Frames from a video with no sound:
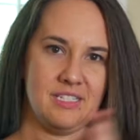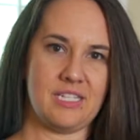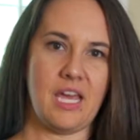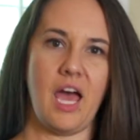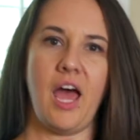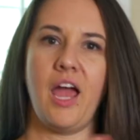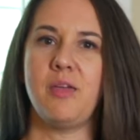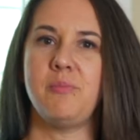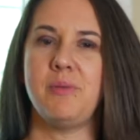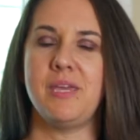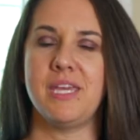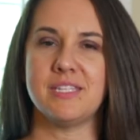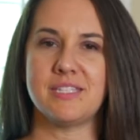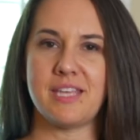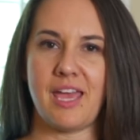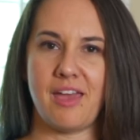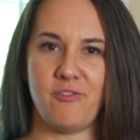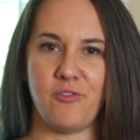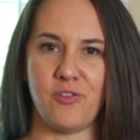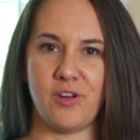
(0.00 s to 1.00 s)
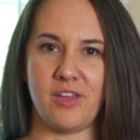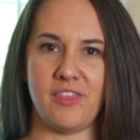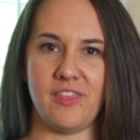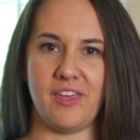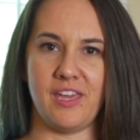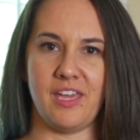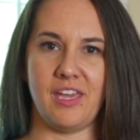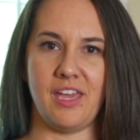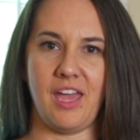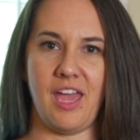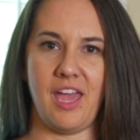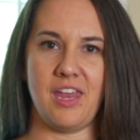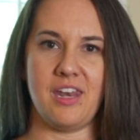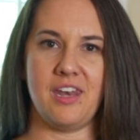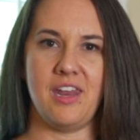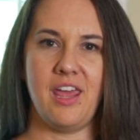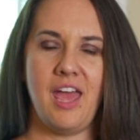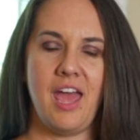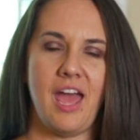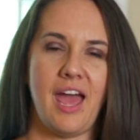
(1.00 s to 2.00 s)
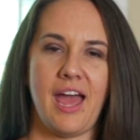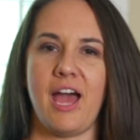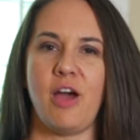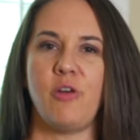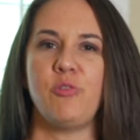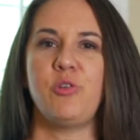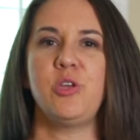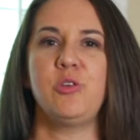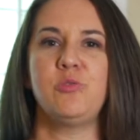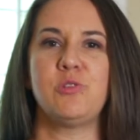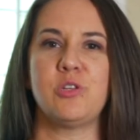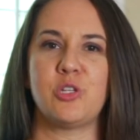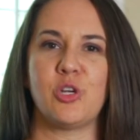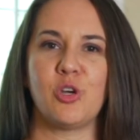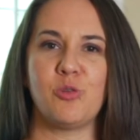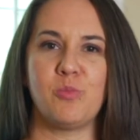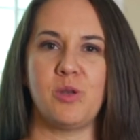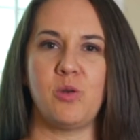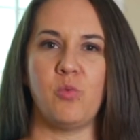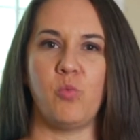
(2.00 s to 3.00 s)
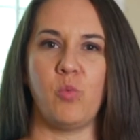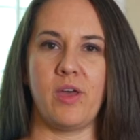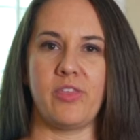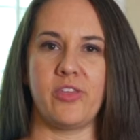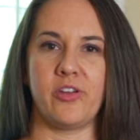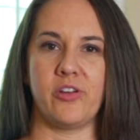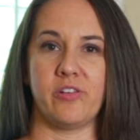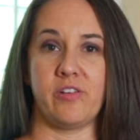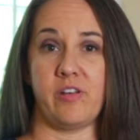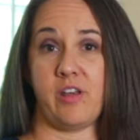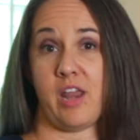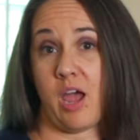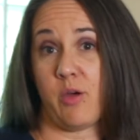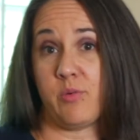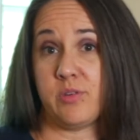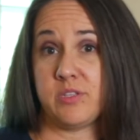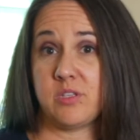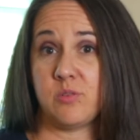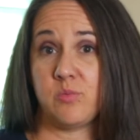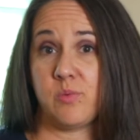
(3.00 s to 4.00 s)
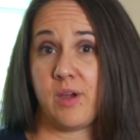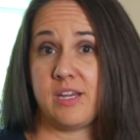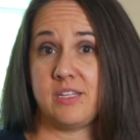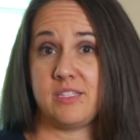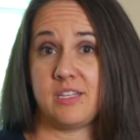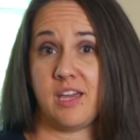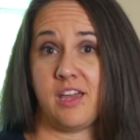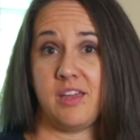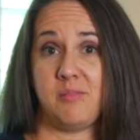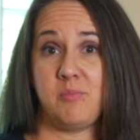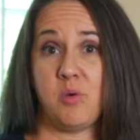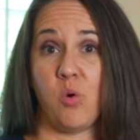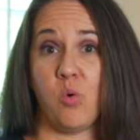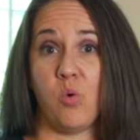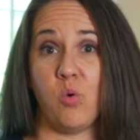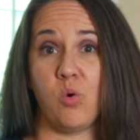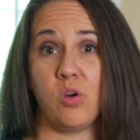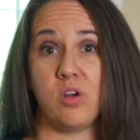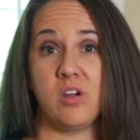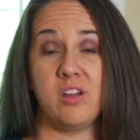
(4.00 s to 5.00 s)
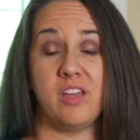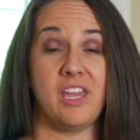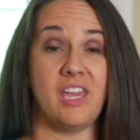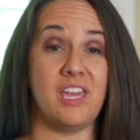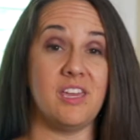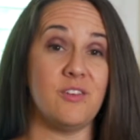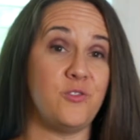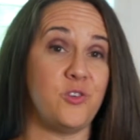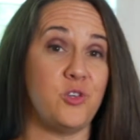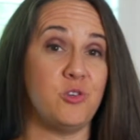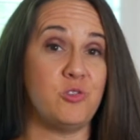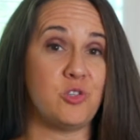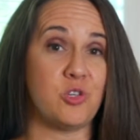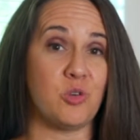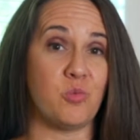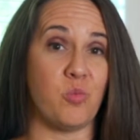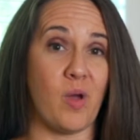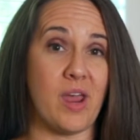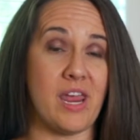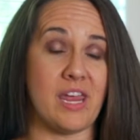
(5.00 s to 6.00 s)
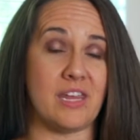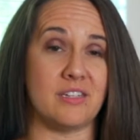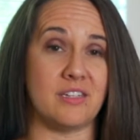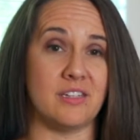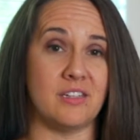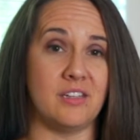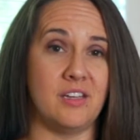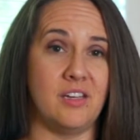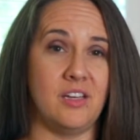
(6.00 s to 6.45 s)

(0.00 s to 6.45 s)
timing is everything, and how do you determine whether now is the right time or if you should wait?